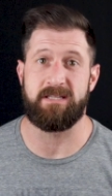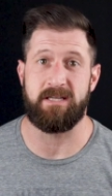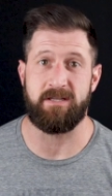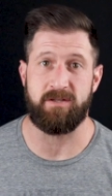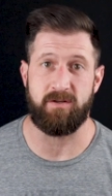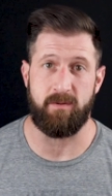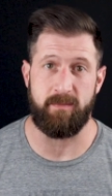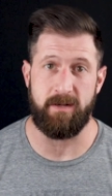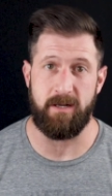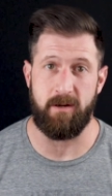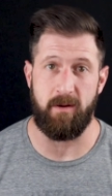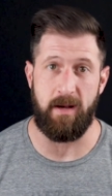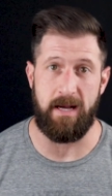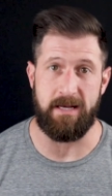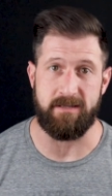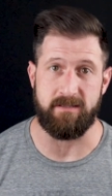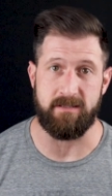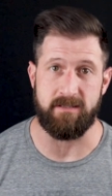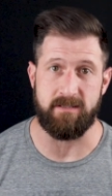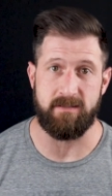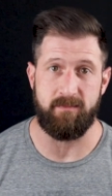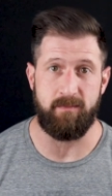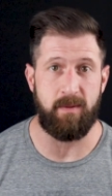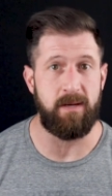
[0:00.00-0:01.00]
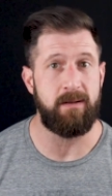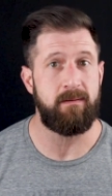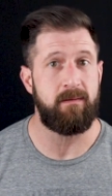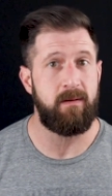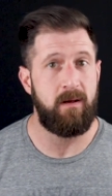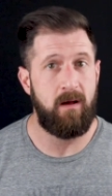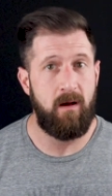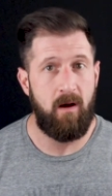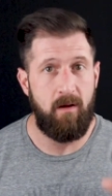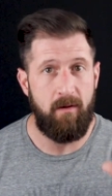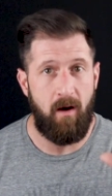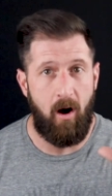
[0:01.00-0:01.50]
essential amino acids,
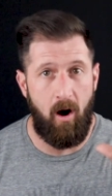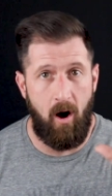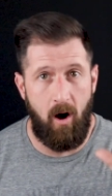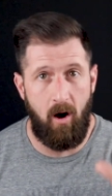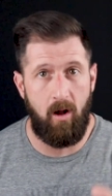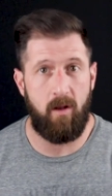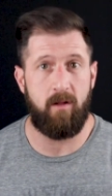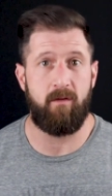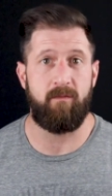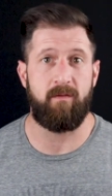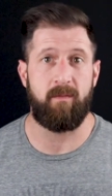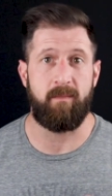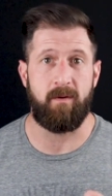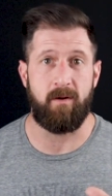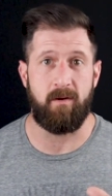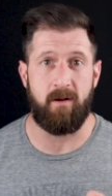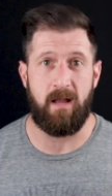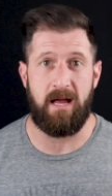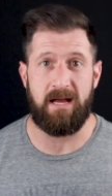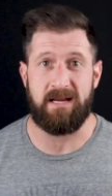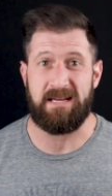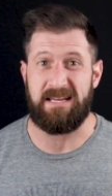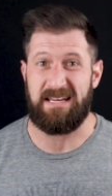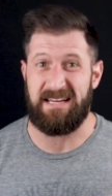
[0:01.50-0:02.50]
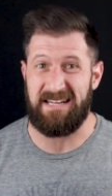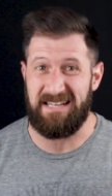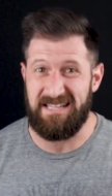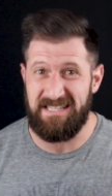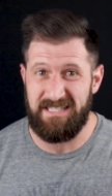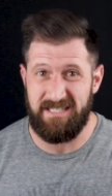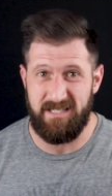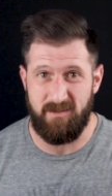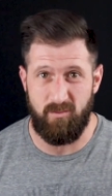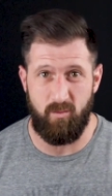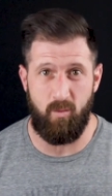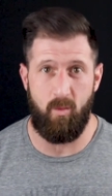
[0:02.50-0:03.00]
but all of them are lacking at
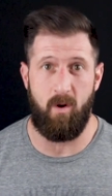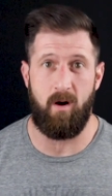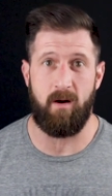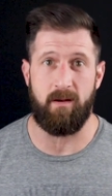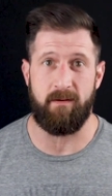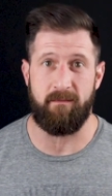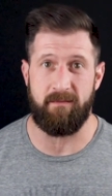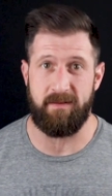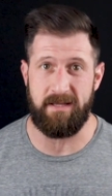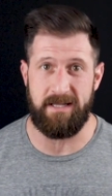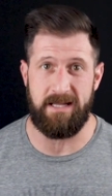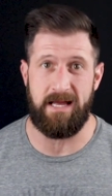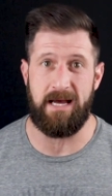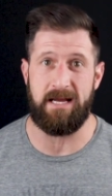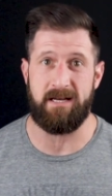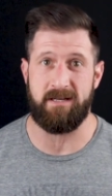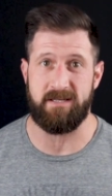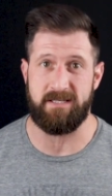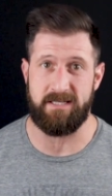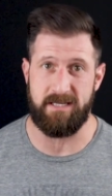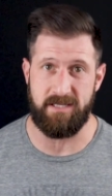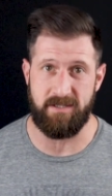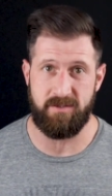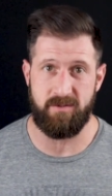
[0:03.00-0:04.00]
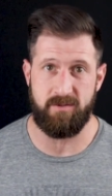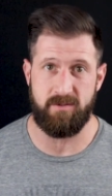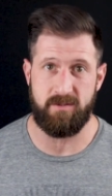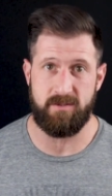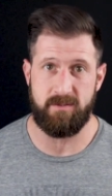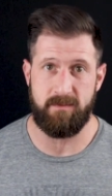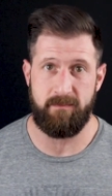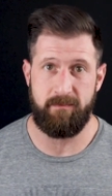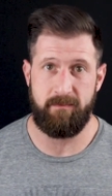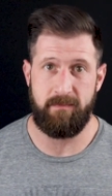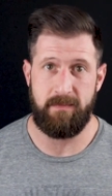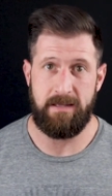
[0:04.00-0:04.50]
least one of the nine
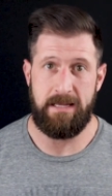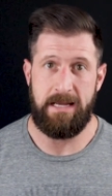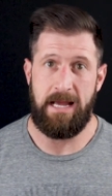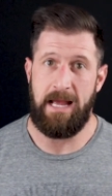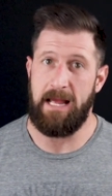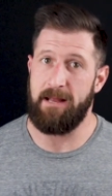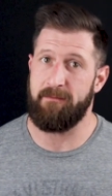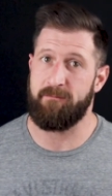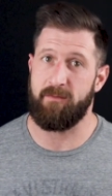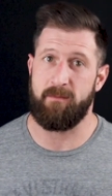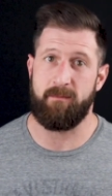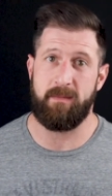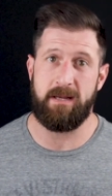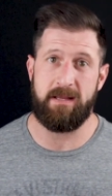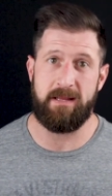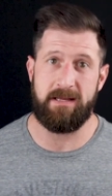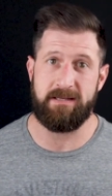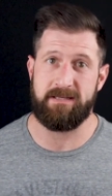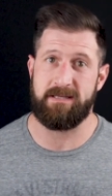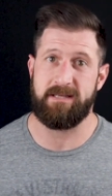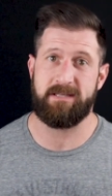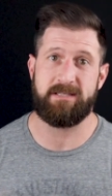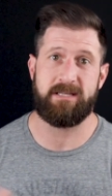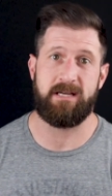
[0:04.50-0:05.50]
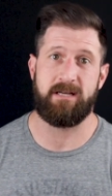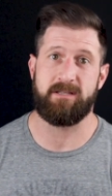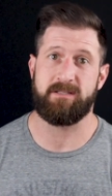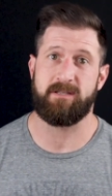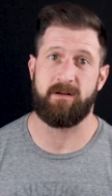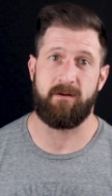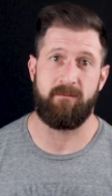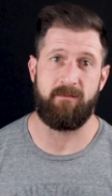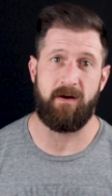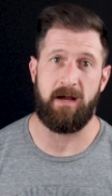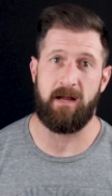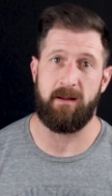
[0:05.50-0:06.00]
essentials. And for me, that discounts
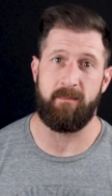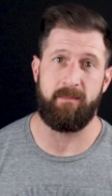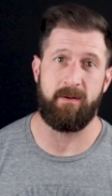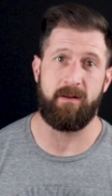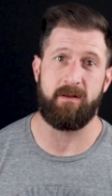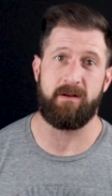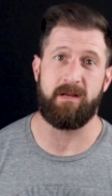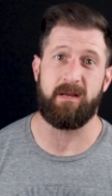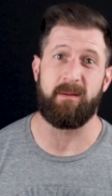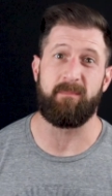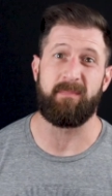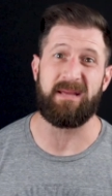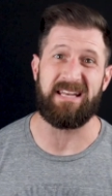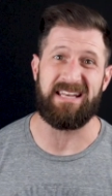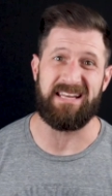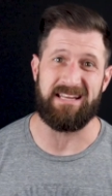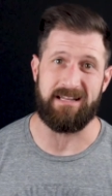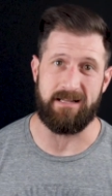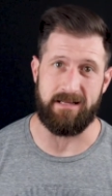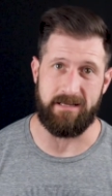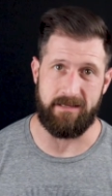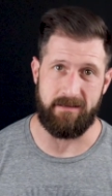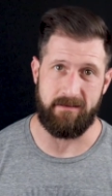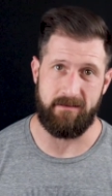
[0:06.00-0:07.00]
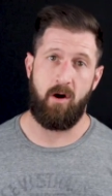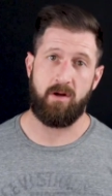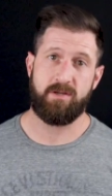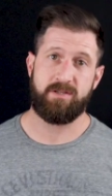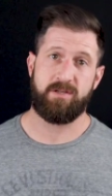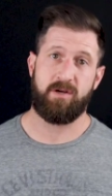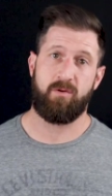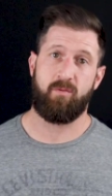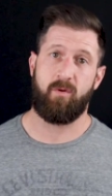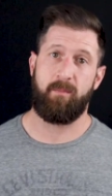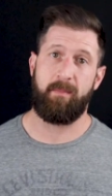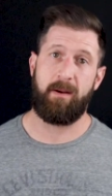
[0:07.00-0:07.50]
their viability immediately.
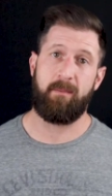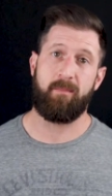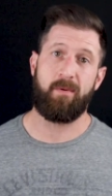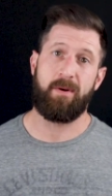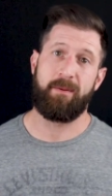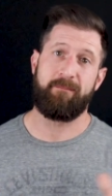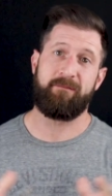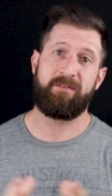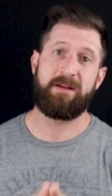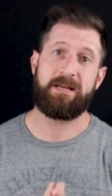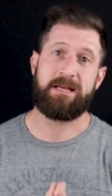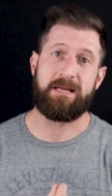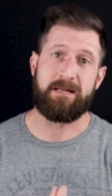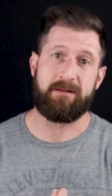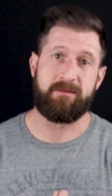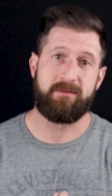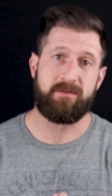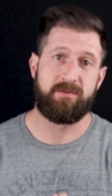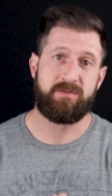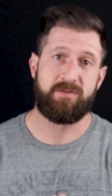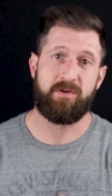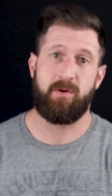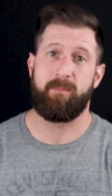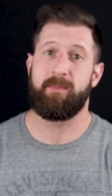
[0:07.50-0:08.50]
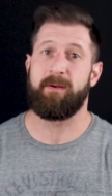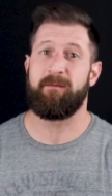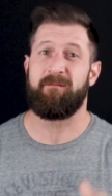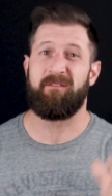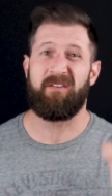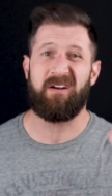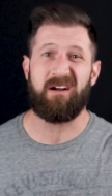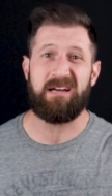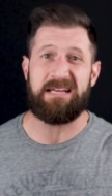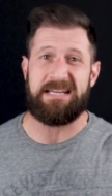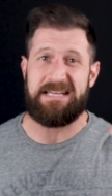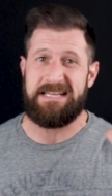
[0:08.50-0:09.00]
Also, remember I'm vegan, so it'd be
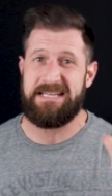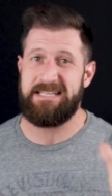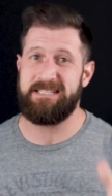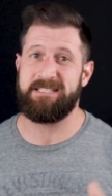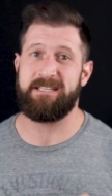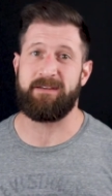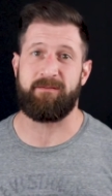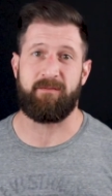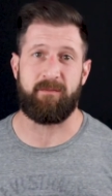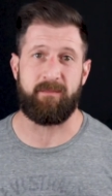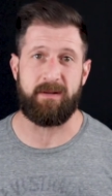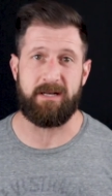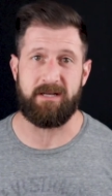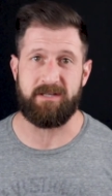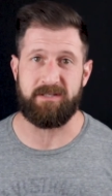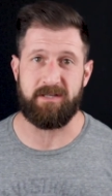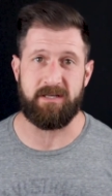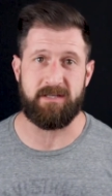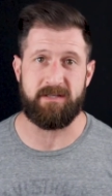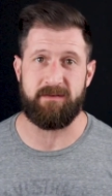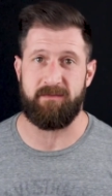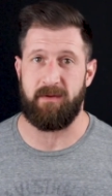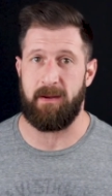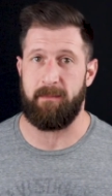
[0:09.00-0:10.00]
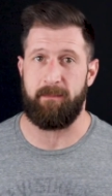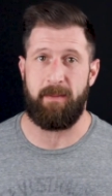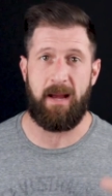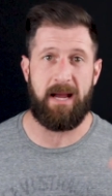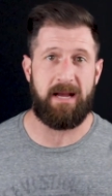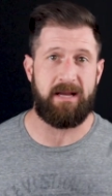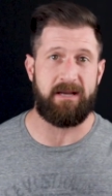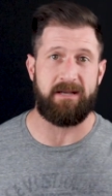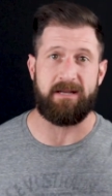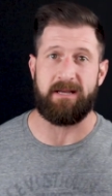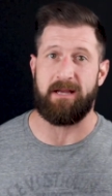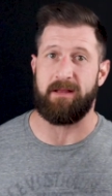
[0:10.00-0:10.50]
very easy for me to justify
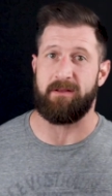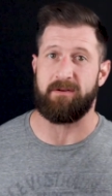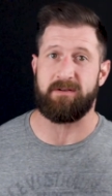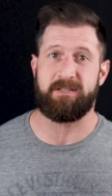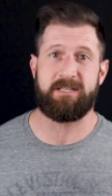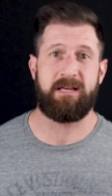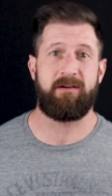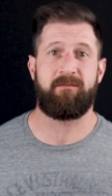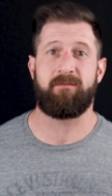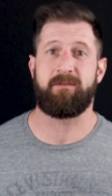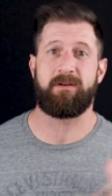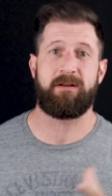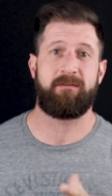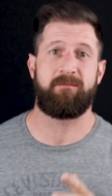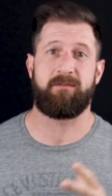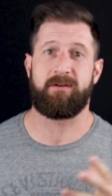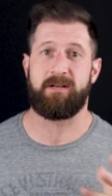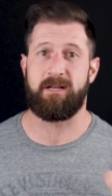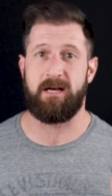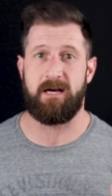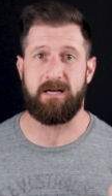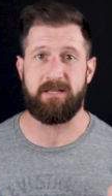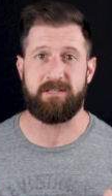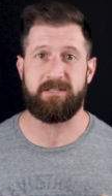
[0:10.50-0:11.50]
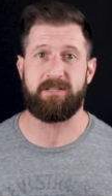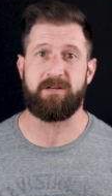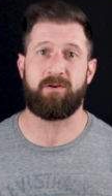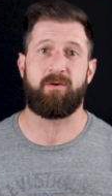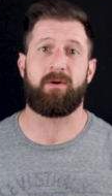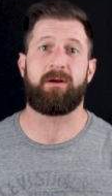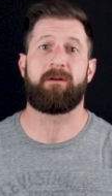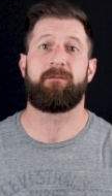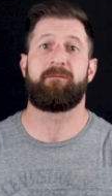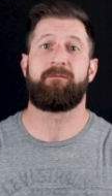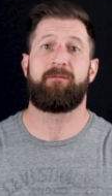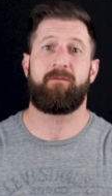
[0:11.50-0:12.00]
packing together seven different nuts to
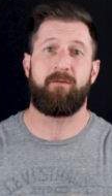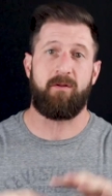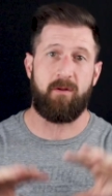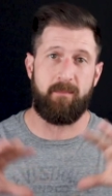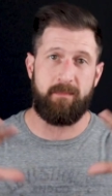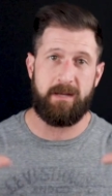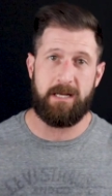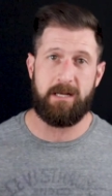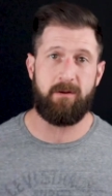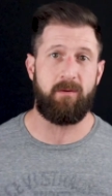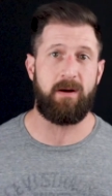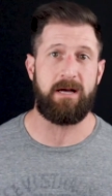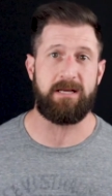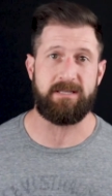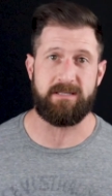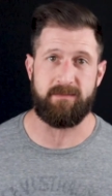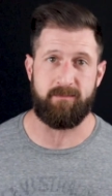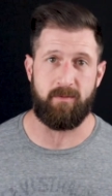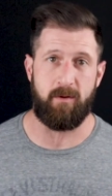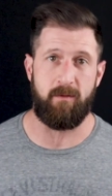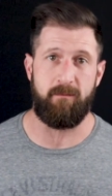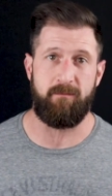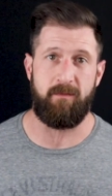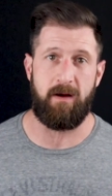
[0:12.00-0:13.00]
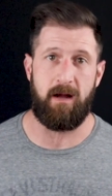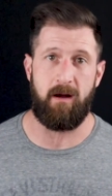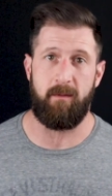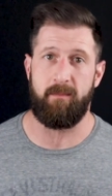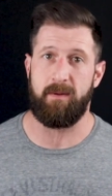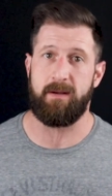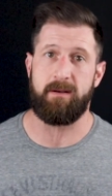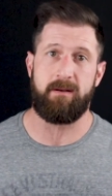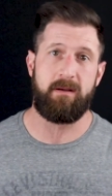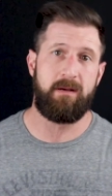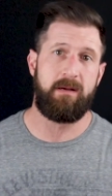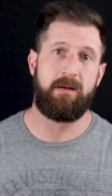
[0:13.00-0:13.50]
create a full amino acid profile,
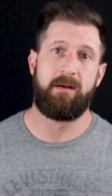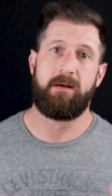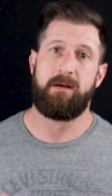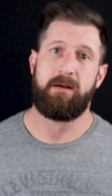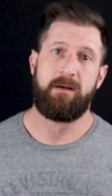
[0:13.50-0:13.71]
but